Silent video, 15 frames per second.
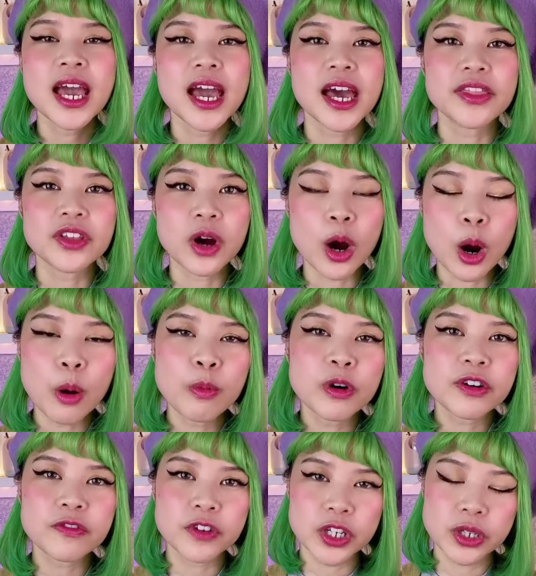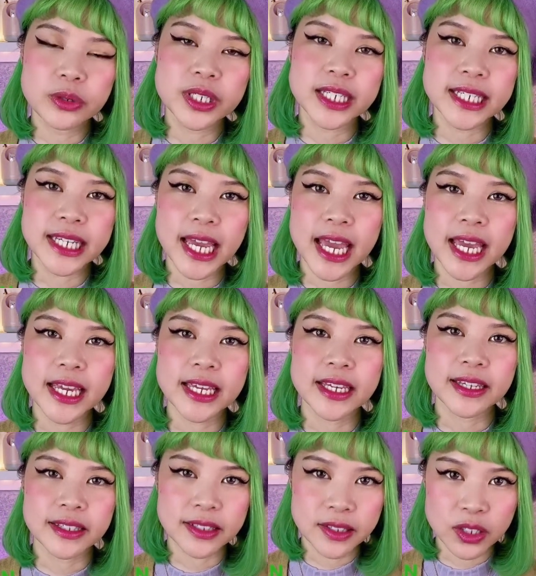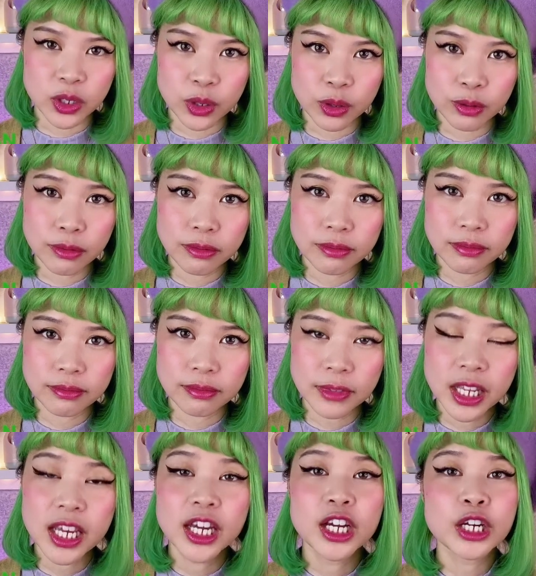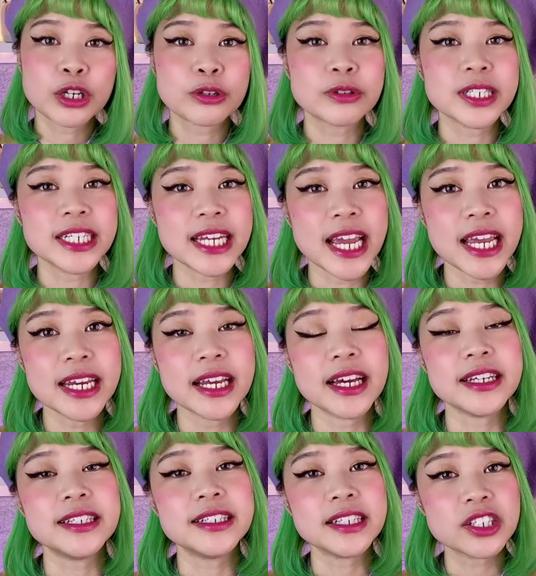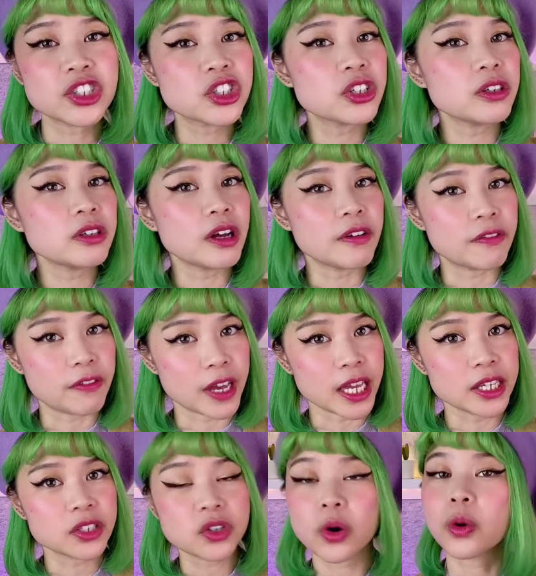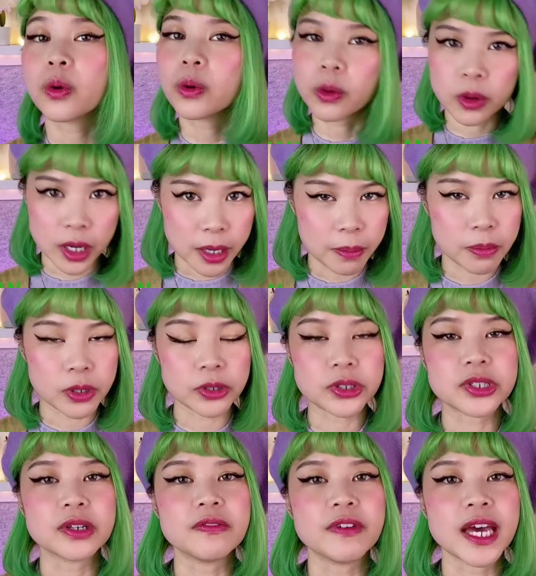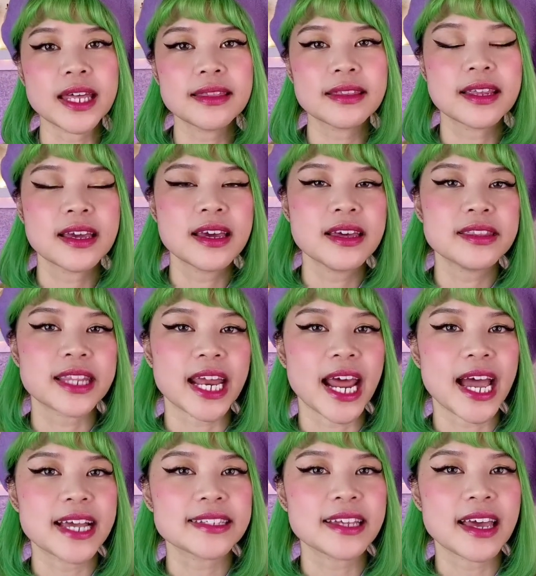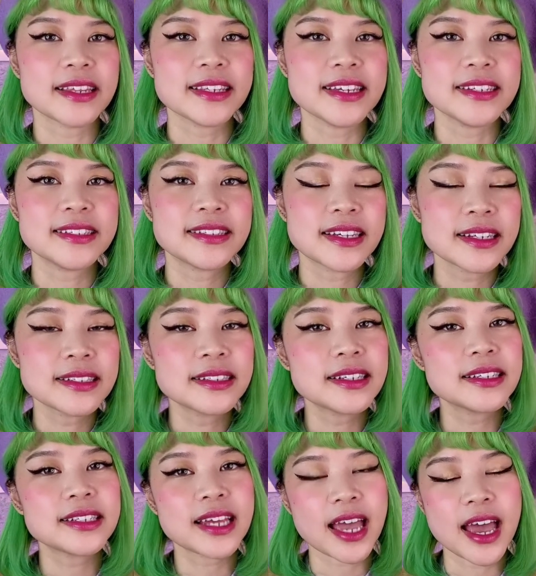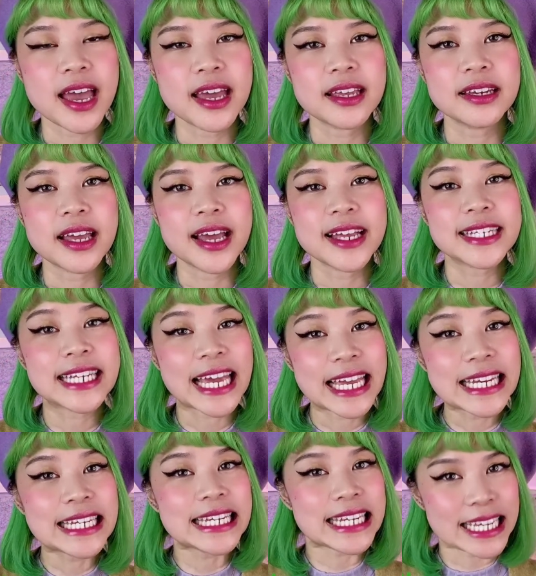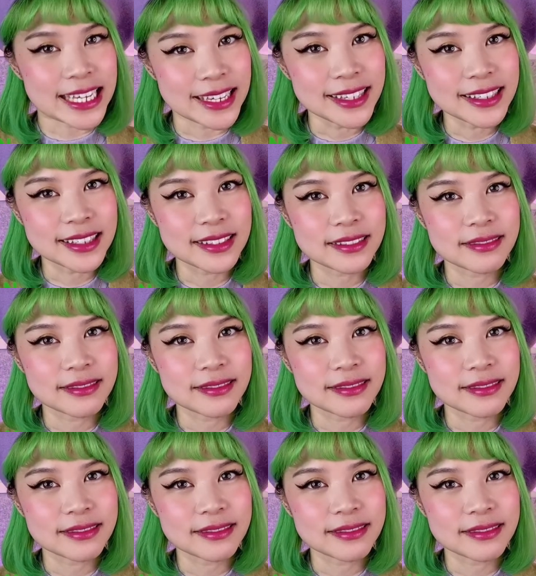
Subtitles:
And the homework for you today is to create a digital event or in-person event that has at least 6 to 10 attendees,